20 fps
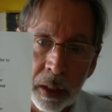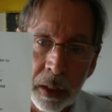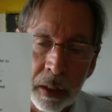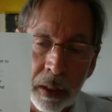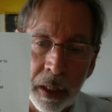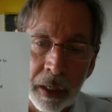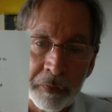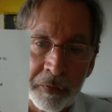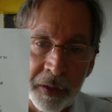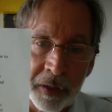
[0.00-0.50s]

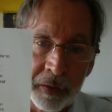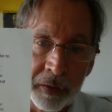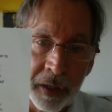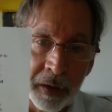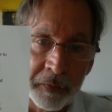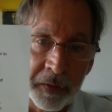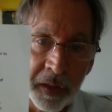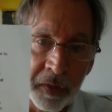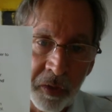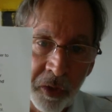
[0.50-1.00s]
of
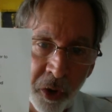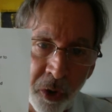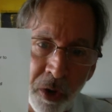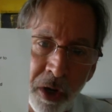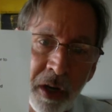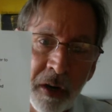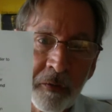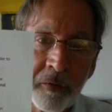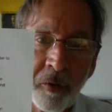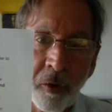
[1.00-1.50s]
the 30
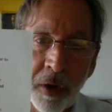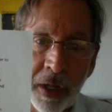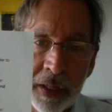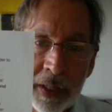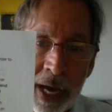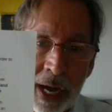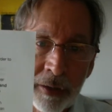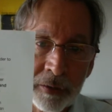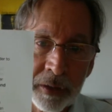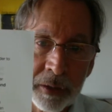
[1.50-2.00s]
to
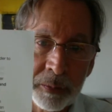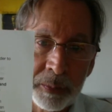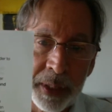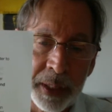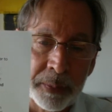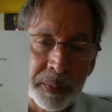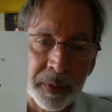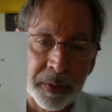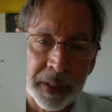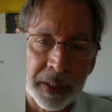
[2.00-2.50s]
40,000
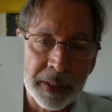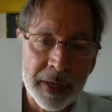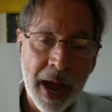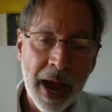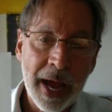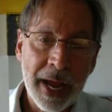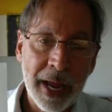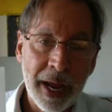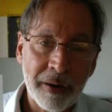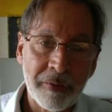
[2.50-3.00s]
people that
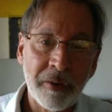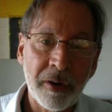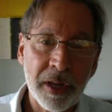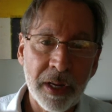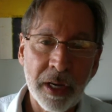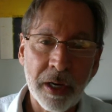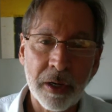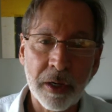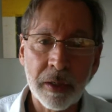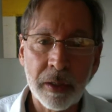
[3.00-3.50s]
die every
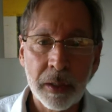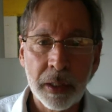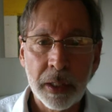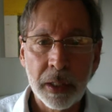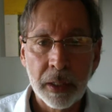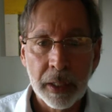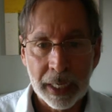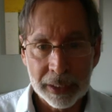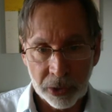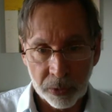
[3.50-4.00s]
year
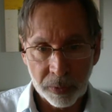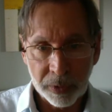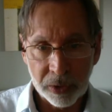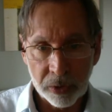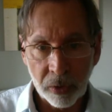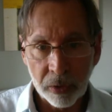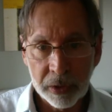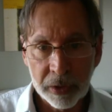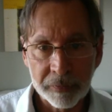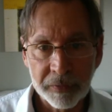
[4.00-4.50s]
as a
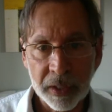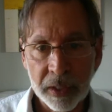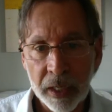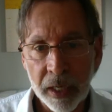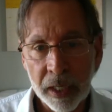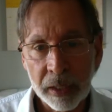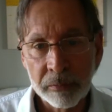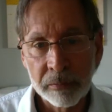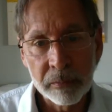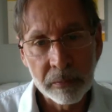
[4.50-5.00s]
result of a
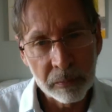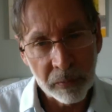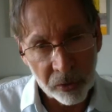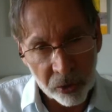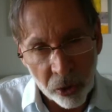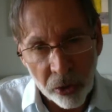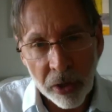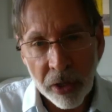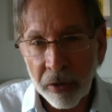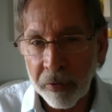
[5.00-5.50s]
gun,
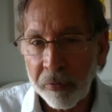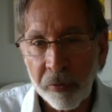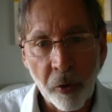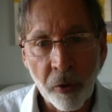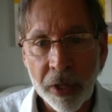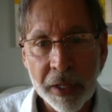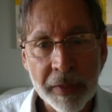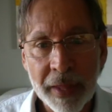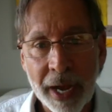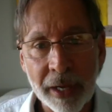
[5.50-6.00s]
30 to
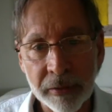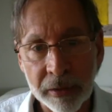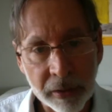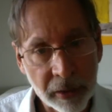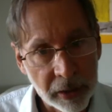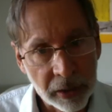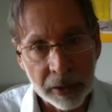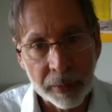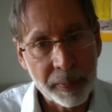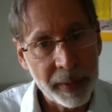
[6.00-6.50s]
40,000,
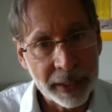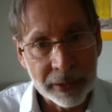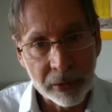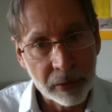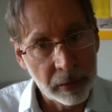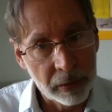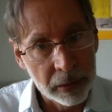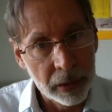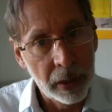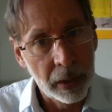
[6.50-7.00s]
just
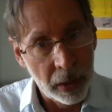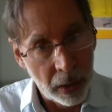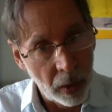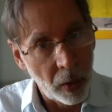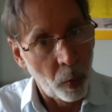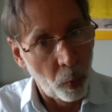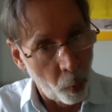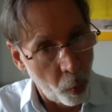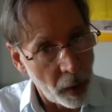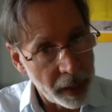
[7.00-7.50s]
depends
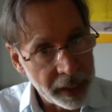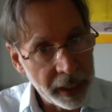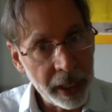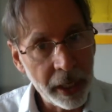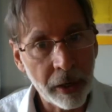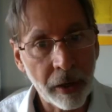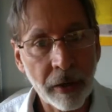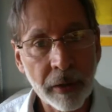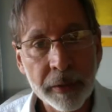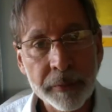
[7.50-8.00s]
what
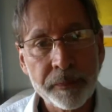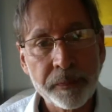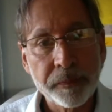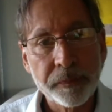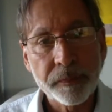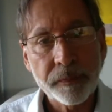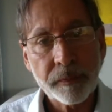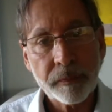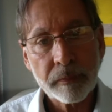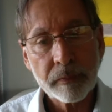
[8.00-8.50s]
year.
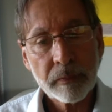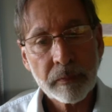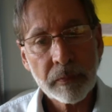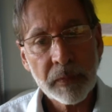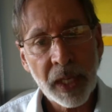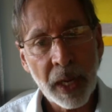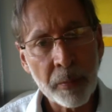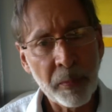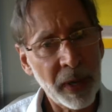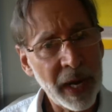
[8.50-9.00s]

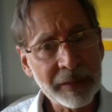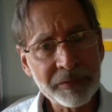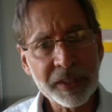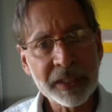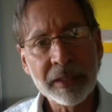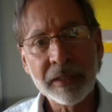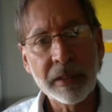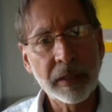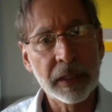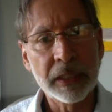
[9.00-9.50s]
But I've seen
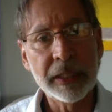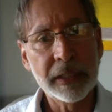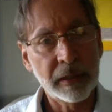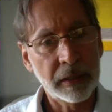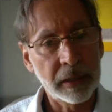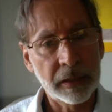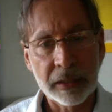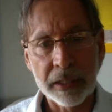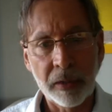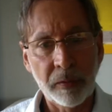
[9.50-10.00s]

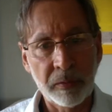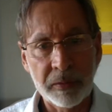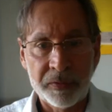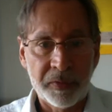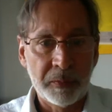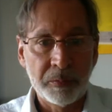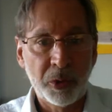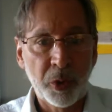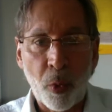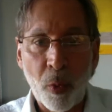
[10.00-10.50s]
statistics
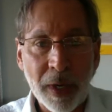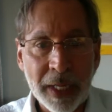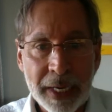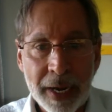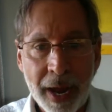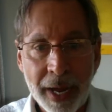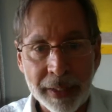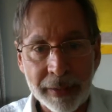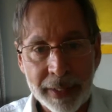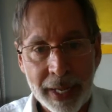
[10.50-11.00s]
from
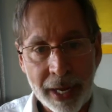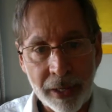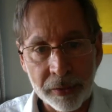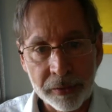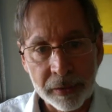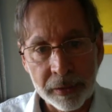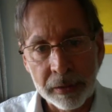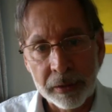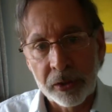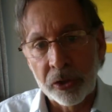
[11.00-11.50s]

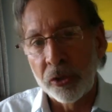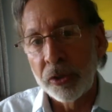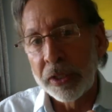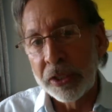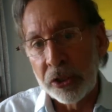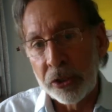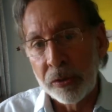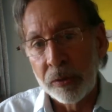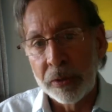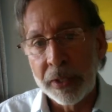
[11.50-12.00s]
29,000,
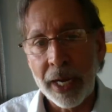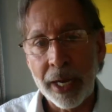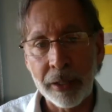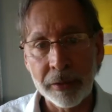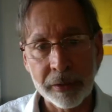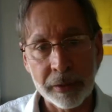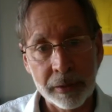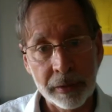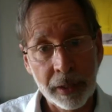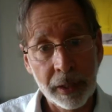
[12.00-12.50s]

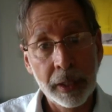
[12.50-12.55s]
32,000.